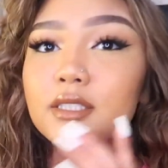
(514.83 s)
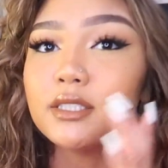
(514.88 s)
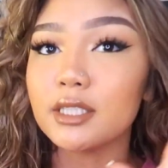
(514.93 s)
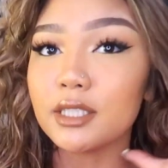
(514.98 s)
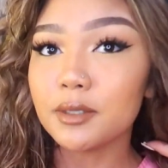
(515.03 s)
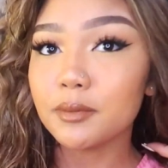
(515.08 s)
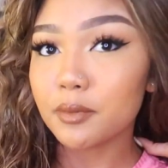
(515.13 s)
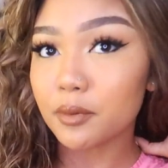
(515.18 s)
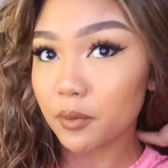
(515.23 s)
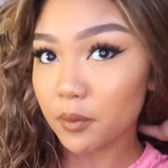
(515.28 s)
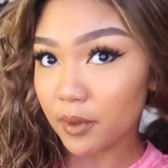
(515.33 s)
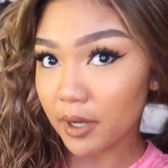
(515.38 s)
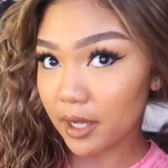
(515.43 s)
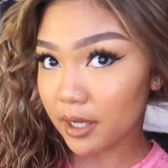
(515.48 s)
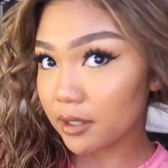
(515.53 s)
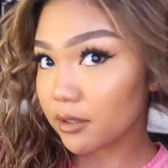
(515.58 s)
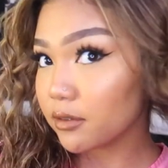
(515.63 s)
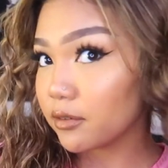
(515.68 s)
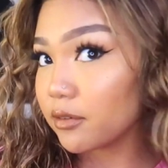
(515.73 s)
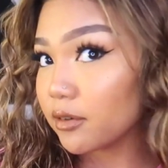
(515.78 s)
deep
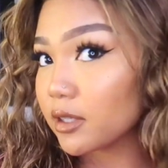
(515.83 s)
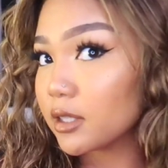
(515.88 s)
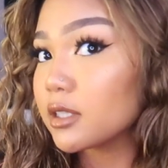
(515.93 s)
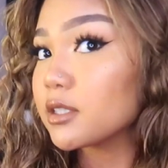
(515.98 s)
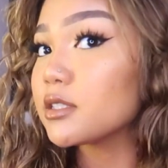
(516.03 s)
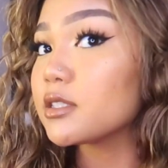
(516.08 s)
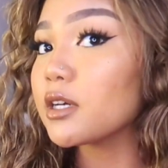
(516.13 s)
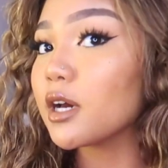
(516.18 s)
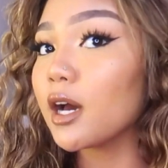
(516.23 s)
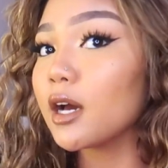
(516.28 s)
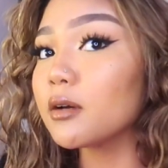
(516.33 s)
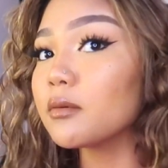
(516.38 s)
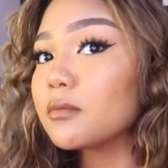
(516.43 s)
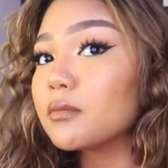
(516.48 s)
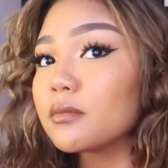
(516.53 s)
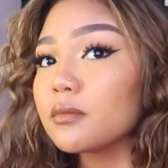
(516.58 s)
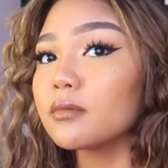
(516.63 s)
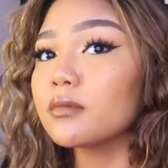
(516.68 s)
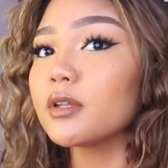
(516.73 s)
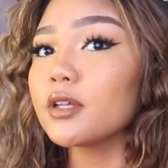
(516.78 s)
wave at the top
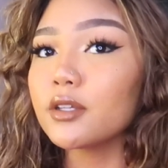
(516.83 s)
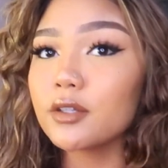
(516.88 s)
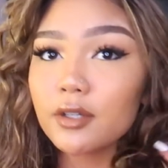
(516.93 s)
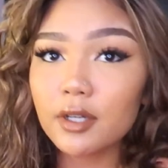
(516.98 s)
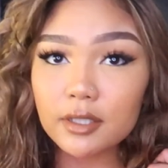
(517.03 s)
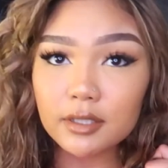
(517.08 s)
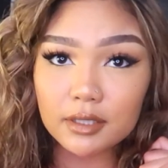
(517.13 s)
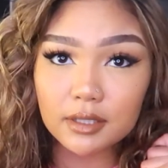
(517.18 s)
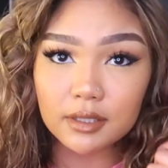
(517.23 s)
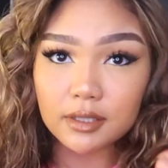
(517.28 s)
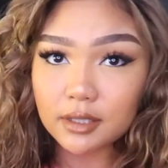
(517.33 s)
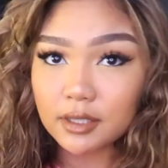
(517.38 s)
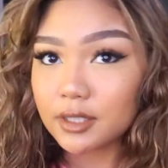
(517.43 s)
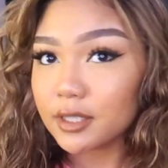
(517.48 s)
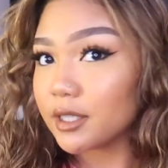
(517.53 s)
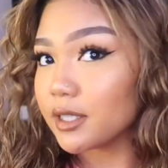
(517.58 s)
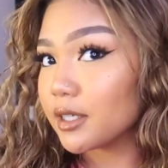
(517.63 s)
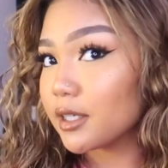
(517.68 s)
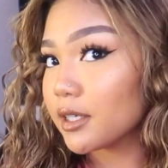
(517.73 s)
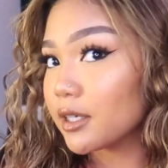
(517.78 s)
that you guys can see
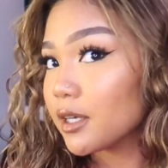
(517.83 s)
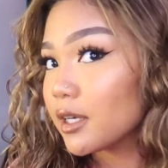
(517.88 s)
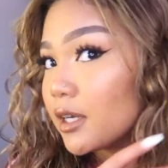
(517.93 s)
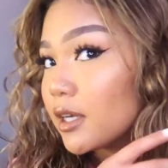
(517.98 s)
here.